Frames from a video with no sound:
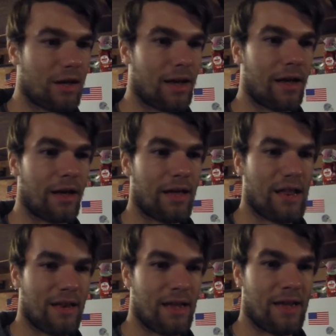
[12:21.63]

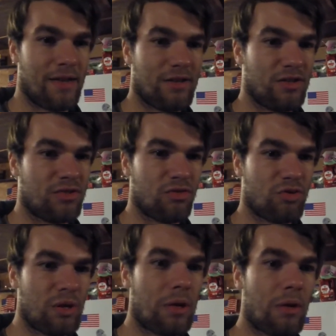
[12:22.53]
and then just
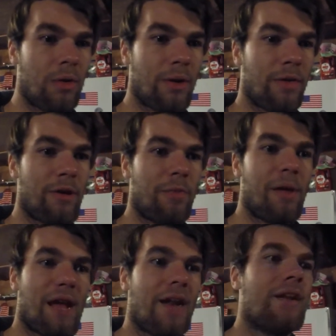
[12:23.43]
drill a hole in the oil
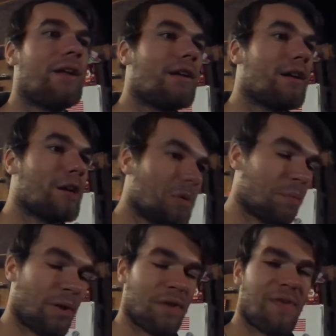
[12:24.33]
pan,
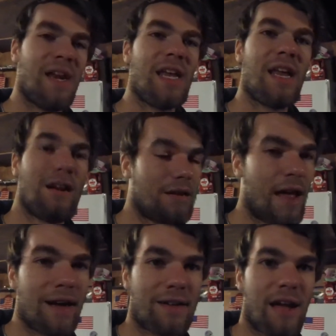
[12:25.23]
put the fitting in,
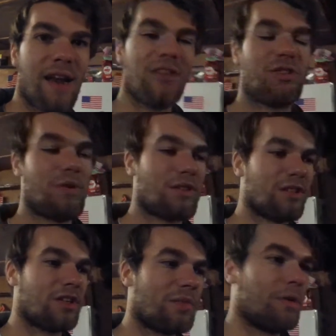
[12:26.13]
Loctite it so it
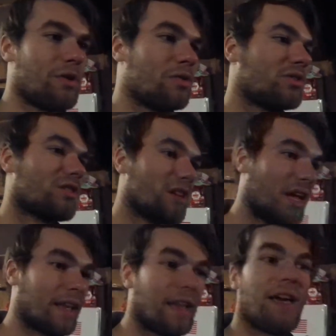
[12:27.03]
doesn't come loose,
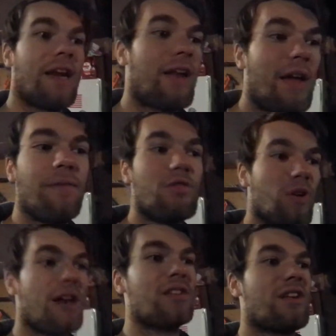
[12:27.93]
and then I'll have the
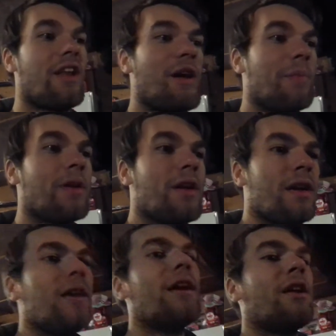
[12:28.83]
drain set up.
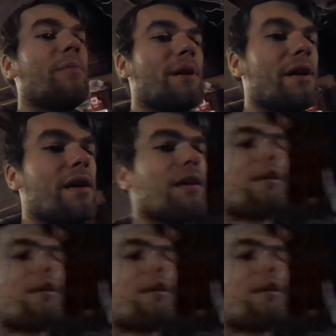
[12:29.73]
It'll be